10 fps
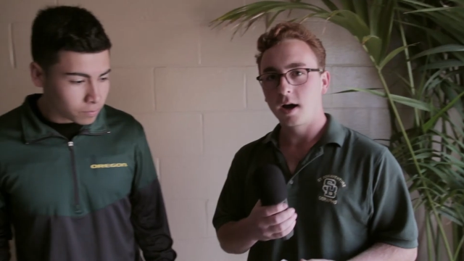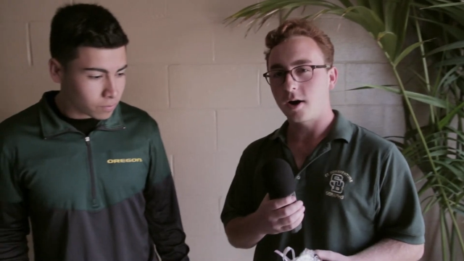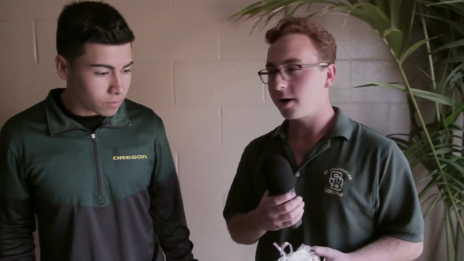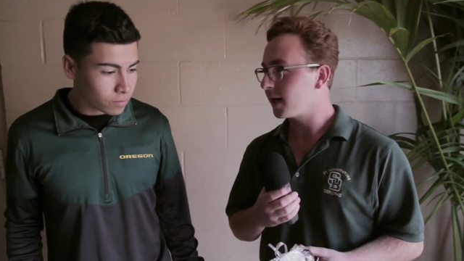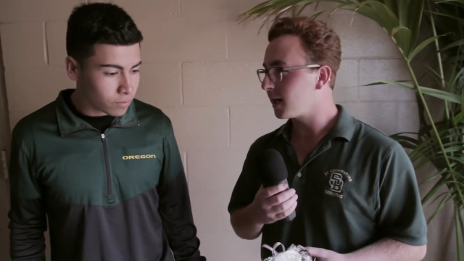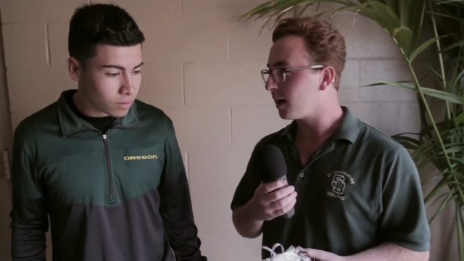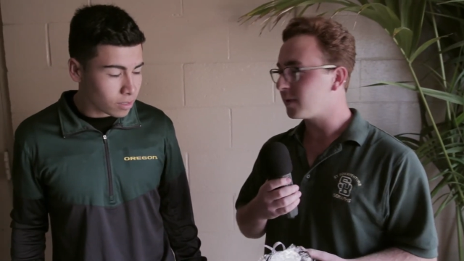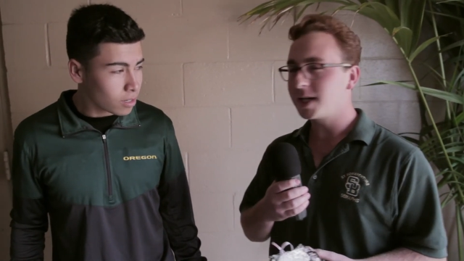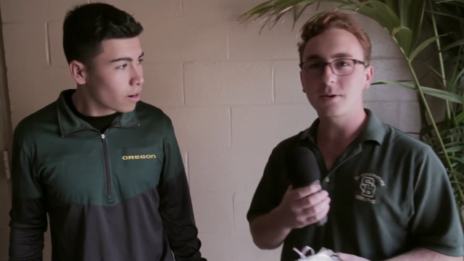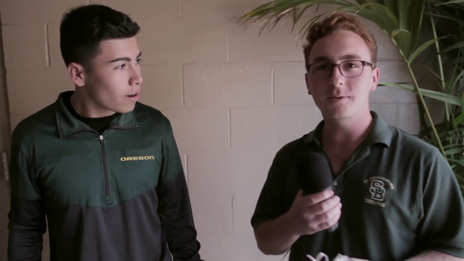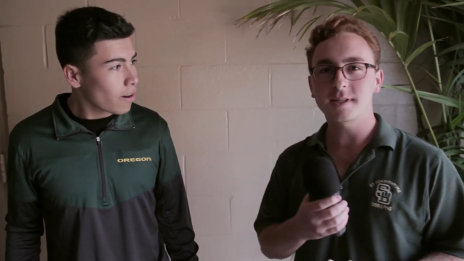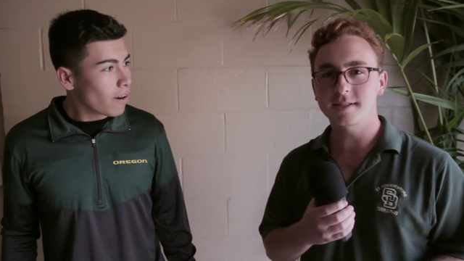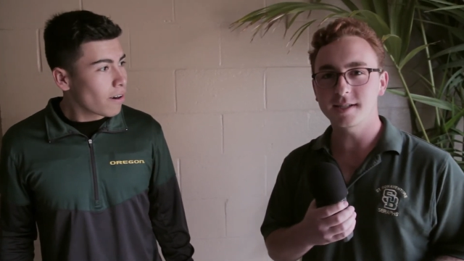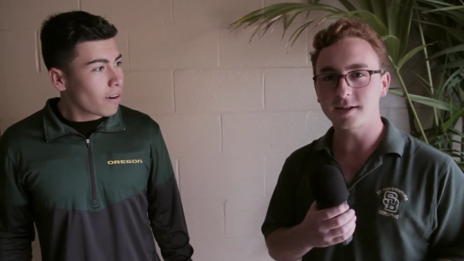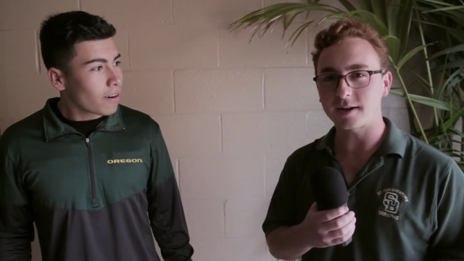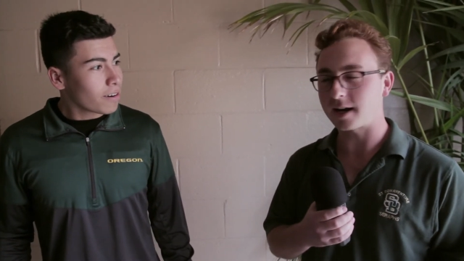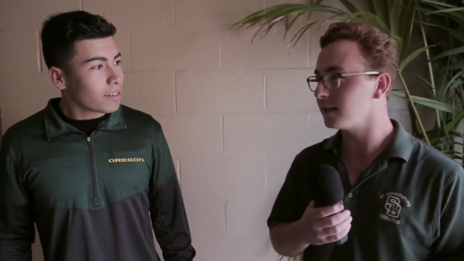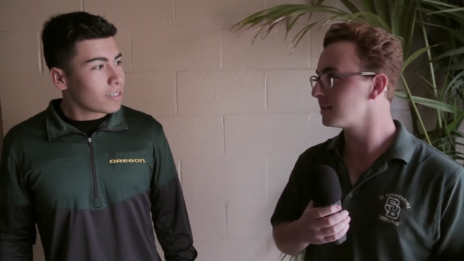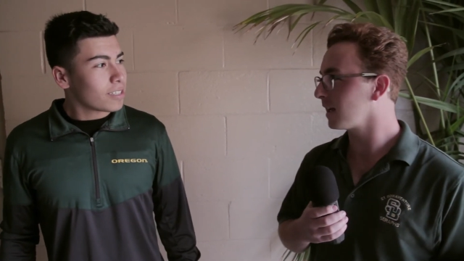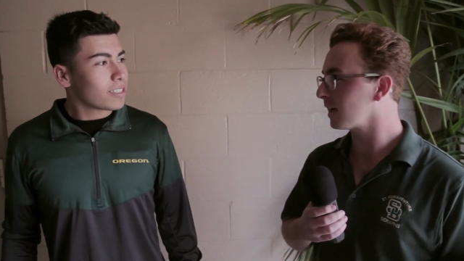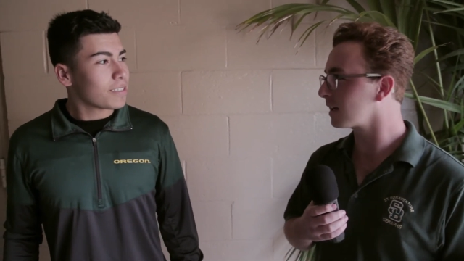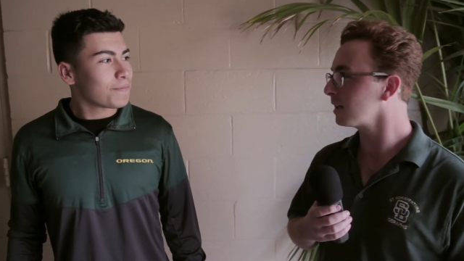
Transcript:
Speaker 1: All right, I'm here with senior Isaiah,